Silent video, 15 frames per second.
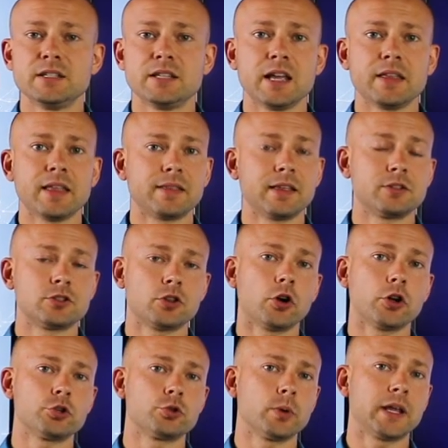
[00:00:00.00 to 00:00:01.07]
saying that they
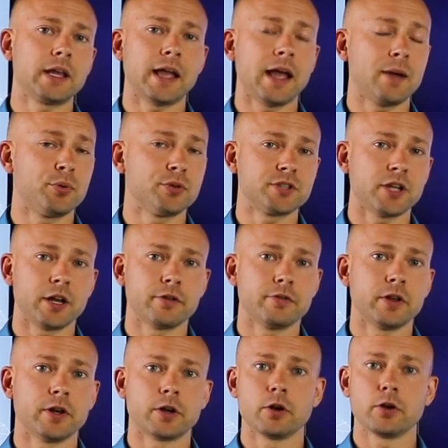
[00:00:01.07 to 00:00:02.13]
started drinking apple cider
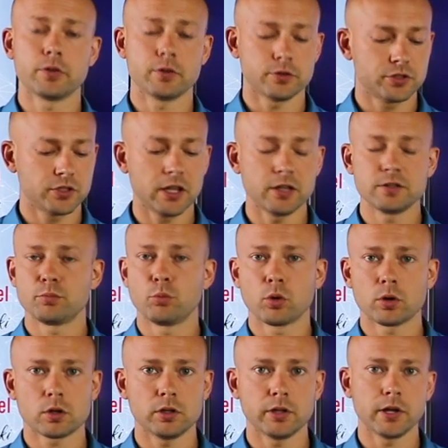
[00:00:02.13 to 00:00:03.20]
vinegar, their skin's
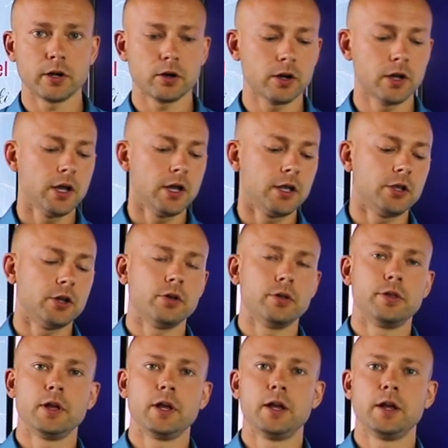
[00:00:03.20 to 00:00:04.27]
more clear, you know,
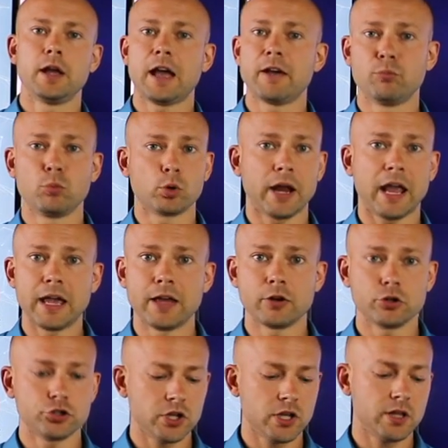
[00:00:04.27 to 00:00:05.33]
they have more
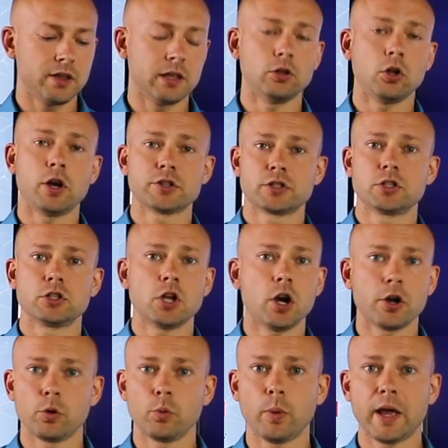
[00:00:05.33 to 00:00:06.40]
energy, they lost a
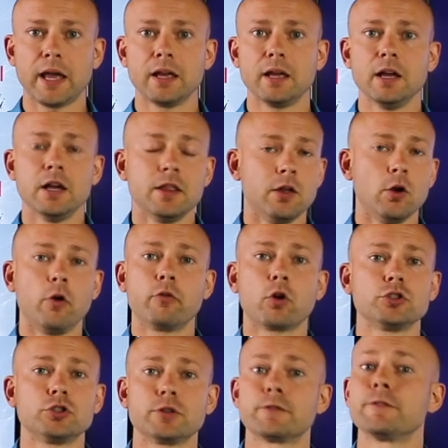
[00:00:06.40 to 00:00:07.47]
ton of weight, they
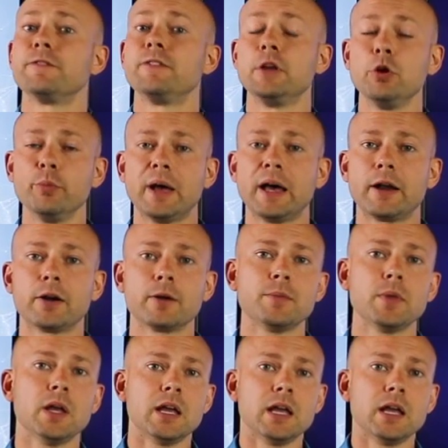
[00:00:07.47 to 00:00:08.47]
overall just feel better.